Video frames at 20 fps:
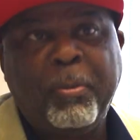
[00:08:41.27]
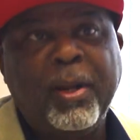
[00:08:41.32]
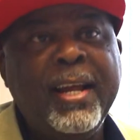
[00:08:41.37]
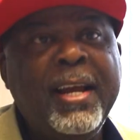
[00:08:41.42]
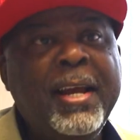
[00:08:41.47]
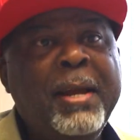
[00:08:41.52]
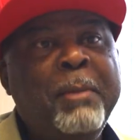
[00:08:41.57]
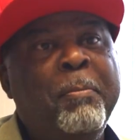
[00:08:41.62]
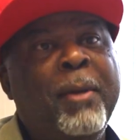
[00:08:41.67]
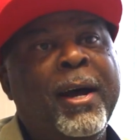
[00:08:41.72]

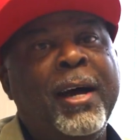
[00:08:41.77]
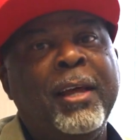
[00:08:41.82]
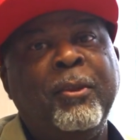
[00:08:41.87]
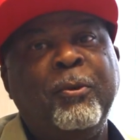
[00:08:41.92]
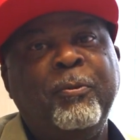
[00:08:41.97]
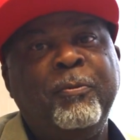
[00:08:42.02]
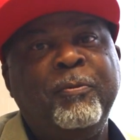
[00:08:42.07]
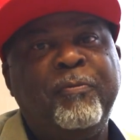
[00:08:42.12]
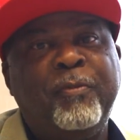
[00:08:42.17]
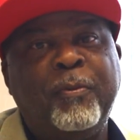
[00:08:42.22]
played by
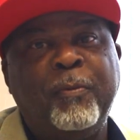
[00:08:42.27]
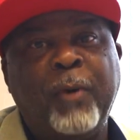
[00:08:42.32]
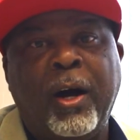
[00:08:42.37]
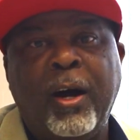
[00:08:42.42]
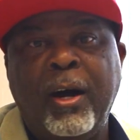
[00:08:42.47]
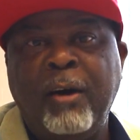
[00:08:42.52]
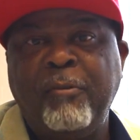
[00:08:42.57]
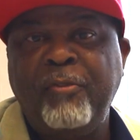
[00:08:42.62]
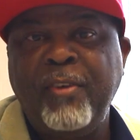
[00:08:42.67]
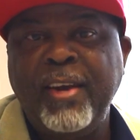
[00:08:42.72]
the
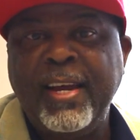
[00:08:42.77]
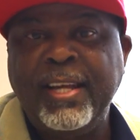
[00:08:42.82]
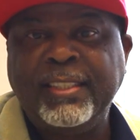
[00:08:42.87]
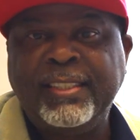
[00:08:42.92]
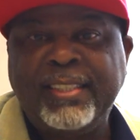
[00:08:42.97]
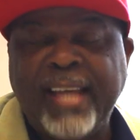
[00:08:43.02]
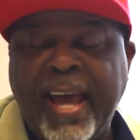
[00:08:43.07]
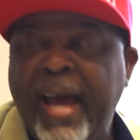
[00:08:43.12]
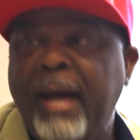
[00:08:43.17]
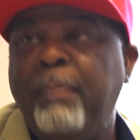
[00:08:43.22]
uh,
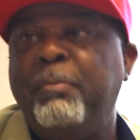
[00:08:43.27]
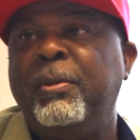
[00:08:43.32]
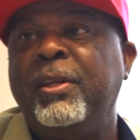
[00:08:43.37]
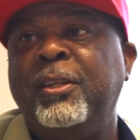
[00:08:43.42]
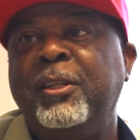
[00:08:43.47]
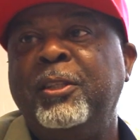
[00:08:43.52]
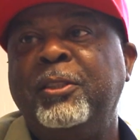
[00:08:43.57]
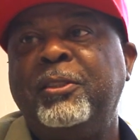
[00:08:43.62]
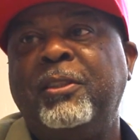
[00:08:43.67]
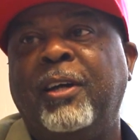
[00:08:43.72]

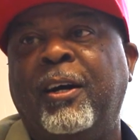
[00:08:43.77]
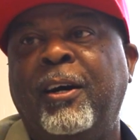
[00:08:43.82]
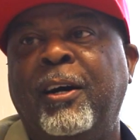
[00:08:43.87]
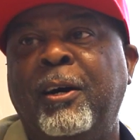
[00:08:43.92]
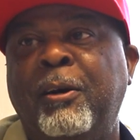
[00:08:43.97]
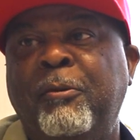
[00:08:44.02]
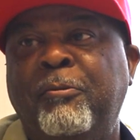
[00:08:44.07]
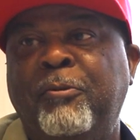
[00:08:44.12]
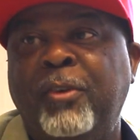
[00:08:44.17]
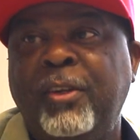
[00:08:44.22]
fantabulous
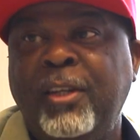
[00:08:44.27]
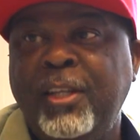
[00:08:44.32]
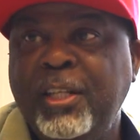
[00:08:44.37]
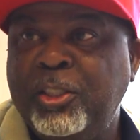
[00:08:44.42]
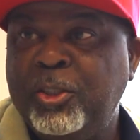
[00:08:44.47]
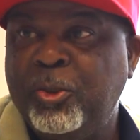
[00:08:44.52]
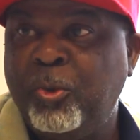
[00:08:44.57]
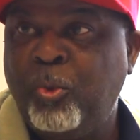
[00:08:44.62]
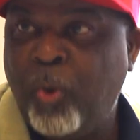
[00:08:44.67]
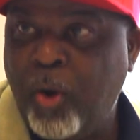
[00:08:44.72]
uh,
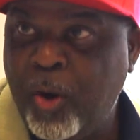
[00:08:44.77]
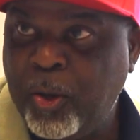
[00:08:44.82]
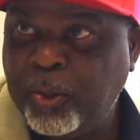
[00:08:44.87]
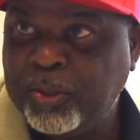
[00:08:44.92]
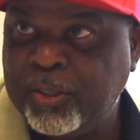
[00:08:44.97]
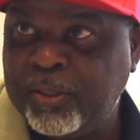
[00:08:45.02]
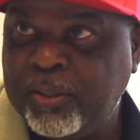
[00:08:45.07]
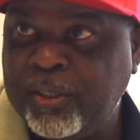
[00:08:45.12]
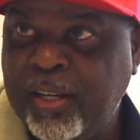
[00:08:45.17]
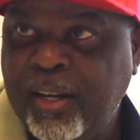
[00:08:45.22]
Felicia
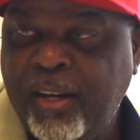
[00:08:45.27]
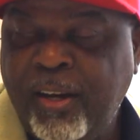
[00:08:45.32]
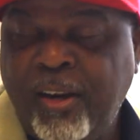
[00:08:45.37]
Walton.